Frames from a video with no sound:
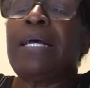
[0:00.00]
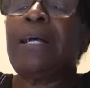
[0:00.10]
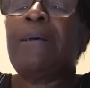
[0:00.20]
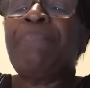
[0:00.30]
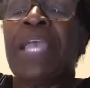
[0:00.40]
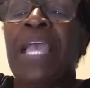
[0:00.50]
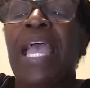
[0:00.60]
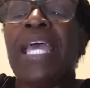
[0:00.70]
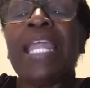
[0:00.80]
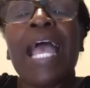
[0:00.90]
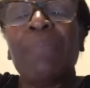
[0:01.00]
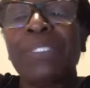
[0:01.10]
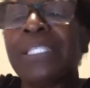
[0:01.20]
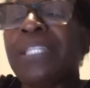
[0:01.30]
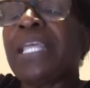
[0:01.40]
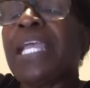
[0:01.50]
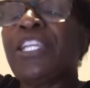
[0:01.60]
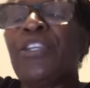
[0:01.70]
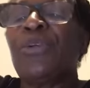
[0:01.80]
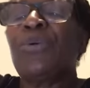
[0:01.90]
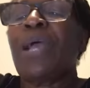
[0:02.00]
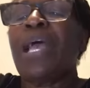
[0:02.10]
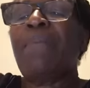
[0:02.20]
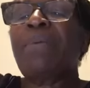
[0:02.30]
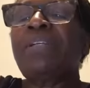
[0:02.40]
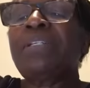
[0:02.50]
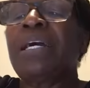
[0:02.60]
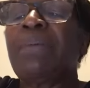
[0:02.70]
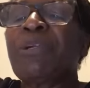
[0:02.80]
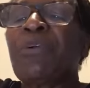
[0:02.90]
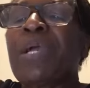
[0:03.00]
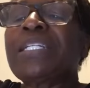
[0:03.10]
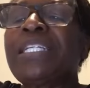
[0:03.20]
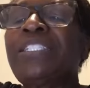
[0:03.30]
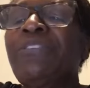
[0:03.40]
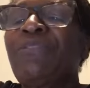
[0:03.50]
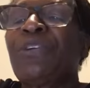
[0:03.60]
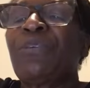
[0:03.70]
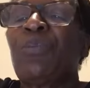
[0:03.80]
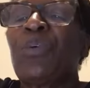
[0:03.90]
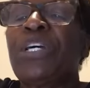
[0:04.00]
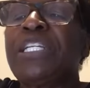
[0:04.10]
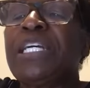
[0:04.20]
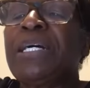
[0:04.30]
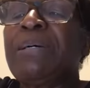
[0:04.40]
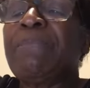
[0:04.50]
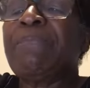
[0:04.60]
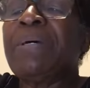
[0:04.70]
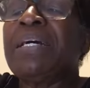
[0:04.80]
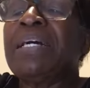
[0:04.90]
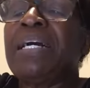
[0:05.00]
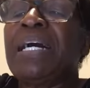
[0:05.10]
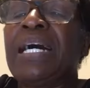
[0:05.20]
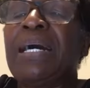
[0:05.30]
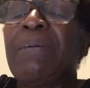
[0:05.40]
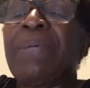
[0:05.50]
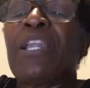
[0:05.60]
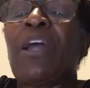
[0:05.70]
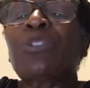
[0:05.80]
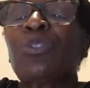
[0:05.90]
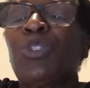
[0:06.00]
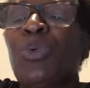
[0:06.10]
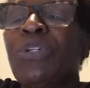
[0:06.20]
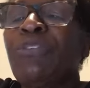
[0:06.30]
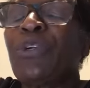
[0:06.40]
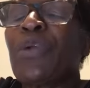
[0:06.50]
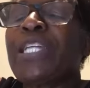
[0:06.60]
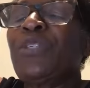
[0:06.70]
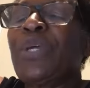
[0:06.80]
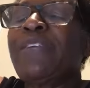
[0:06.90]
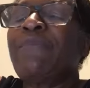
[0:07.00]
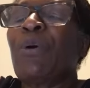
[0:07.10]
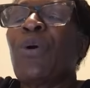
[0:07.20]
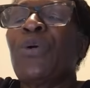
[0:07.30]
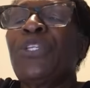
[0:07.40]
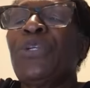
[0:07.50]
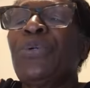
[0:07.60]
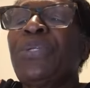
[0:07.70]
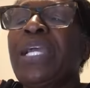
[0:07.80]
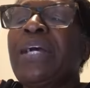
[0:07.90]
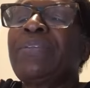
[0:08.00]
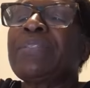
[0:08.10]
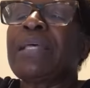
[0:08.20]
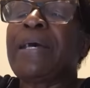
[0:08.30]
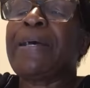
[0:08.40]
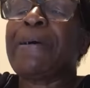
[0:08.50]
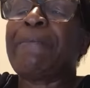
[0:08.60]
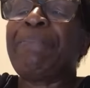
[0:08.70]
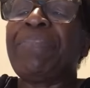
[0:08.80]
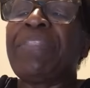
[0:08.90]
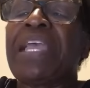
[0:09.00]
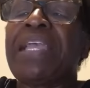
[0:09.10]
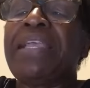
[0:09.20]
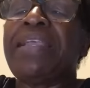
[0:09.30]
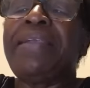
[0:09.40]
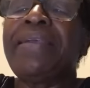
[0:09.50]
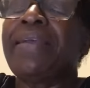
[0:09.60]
Um, and Alma said, thank you, Alma. Um, congratulations for William um, and also Jordan for graduating from OU. Yes, um, they